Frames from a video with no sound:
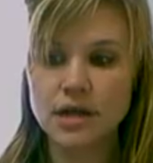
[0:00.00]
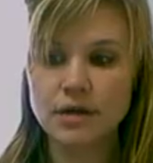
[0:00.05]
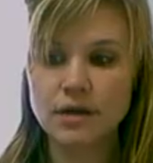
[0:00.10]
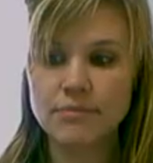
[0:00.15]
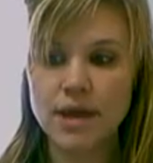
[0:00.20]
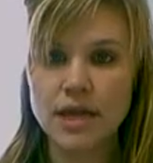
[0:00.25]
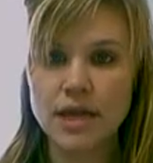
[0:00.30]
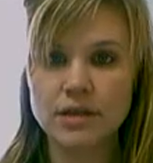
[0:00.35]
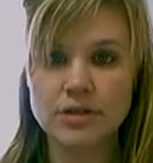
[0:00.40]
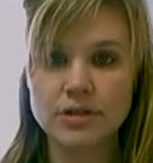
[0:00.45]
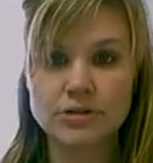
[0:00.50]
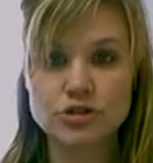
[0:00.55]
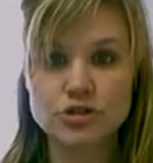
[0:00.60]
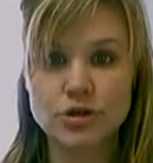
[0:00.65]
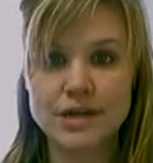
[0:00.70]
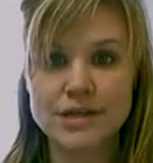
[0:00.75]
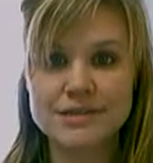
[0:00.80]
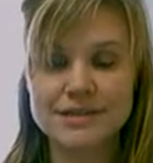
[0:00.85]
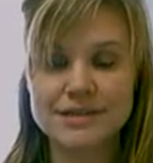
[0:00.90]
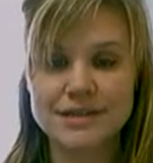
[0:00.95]
make their
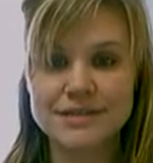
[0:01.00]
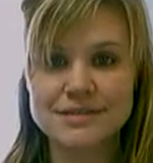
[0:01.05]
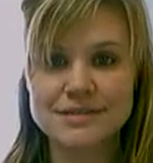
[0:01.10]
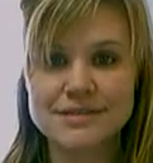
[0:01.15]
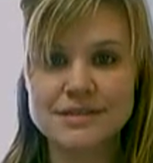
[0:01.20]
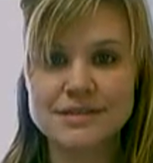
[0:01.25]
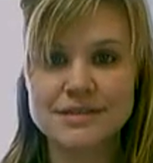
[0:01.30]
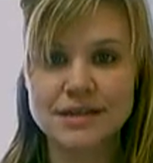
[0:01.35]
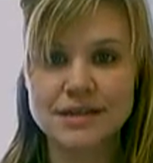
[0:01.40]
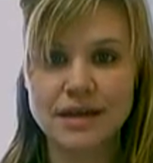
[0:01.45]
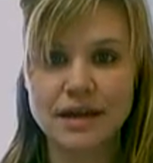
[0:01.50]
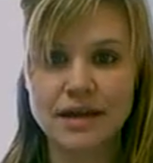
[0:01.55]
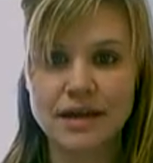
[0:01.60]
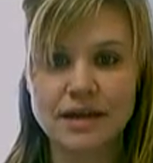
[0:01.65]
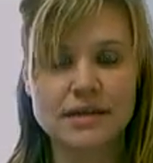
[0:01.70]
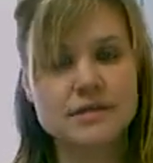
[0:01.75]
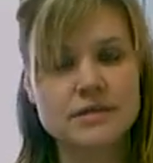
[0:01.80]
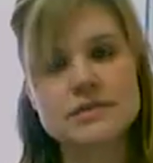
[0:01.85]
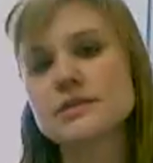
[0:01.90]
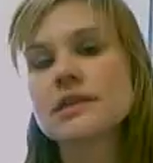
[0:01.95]
choices,
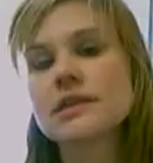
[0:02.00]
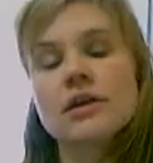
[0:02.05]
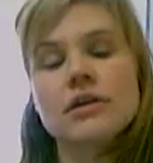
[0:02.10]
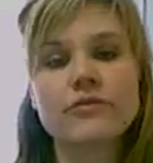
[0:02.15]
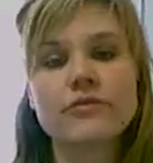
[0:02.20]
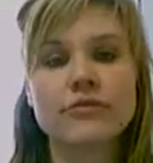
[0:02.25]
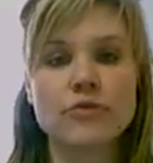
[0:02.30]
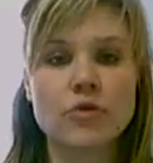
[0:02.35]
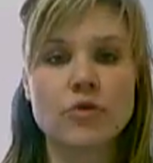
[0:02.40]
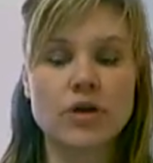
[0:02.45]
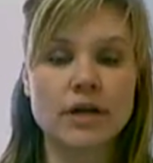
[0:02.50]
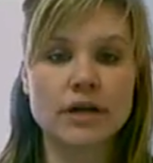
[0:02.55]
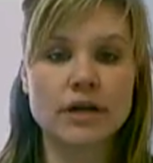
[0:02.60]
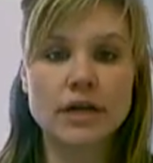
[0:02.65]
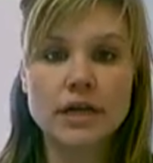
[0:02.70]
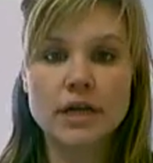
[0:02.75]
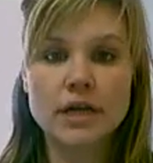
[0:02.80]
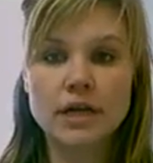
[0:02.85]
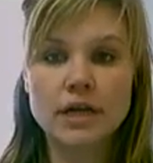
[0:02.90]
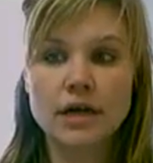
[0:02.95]
and therefore
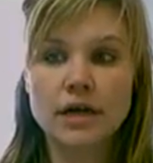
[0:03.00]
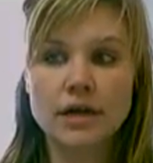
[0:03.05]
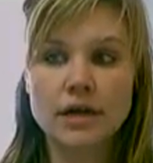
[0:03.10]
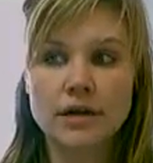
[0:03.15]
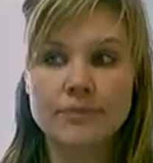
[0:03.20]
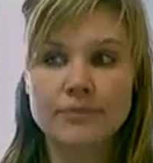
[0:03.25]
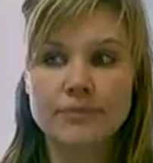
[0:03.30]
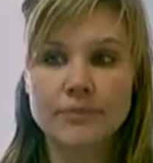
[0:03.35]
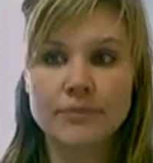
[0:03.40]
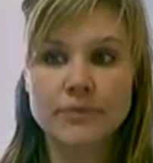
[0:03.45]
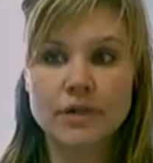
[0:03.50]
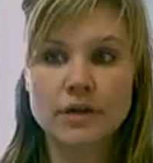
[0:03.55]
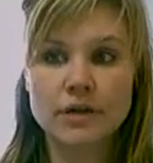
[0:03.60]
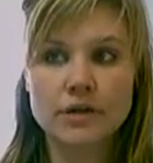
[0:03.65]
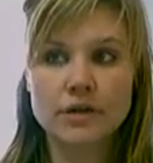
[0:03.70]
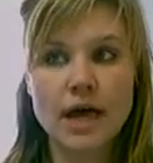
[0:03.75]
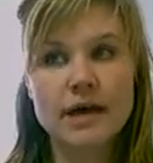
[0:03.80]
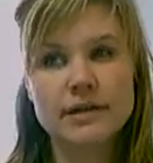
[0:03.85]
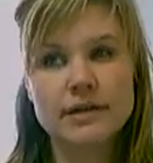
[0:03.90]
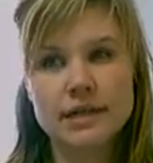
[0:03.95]

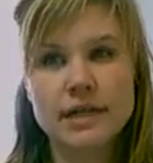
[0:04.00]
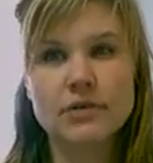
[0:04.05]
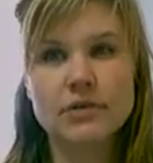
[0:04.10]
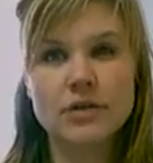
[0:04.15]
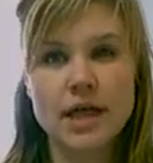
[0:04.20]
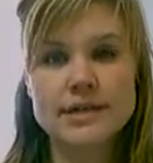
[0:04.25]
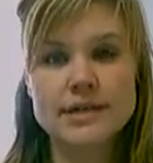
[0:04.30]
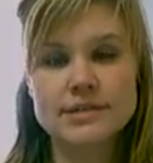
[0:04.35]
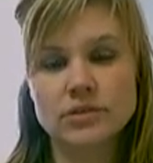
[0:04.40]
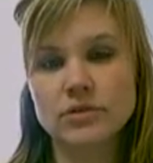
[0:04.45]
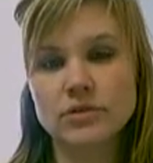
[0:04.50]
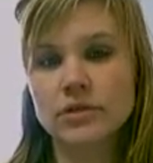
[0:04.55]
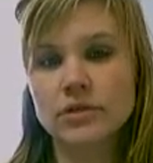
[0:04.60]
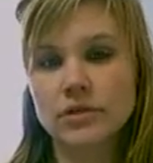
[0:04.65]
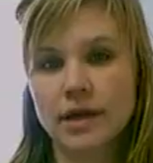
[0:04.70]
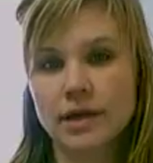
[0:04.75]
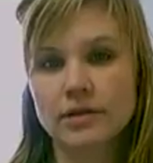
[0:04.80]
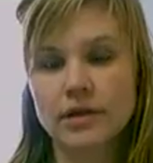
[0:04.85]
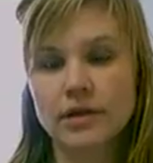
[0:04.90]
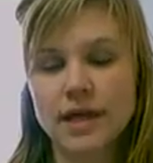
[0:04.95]

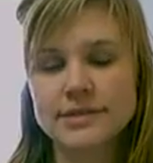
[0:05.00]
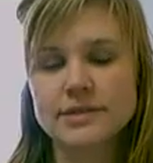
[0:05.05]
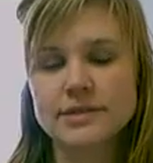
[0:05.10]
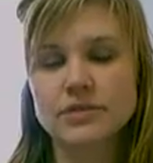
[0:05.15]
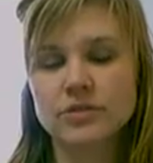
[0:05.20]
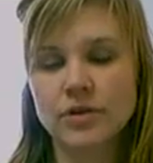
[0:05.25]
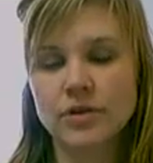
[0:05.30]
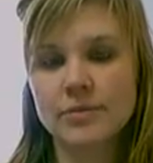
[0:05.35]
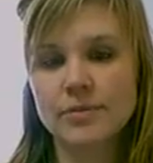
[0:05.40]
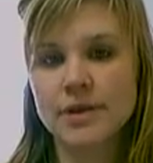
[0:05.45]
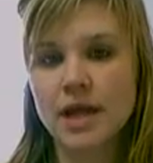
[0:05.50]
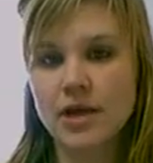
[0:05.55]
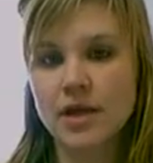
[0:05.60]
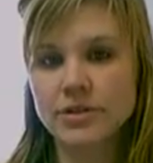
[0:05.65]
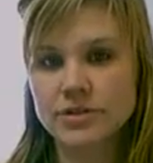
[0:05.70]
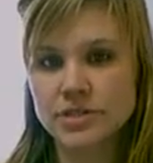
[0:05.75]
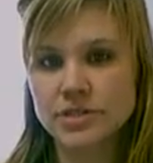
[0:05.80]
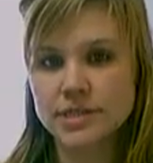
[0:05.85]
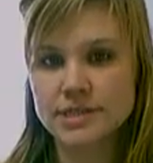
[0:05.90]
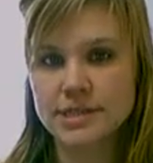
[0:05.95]
neoclassical and classical
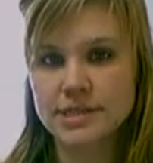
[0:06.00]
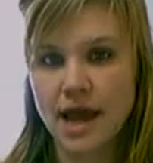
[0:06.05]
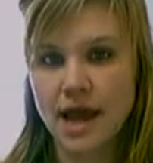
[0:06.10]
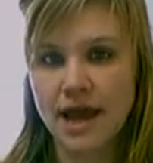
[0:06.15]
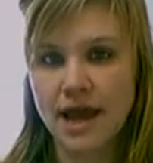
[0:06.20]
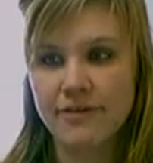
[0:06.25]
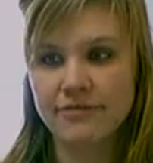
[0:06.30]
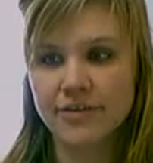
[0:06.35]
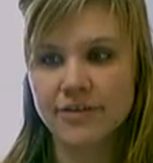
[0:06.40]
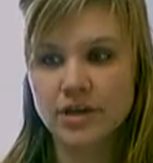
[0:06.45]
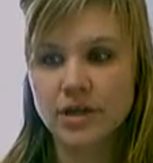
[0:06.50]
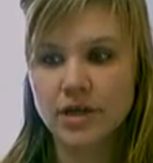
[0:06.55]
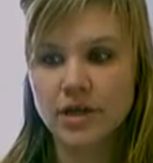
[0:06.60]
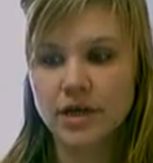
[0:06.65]
criminologies have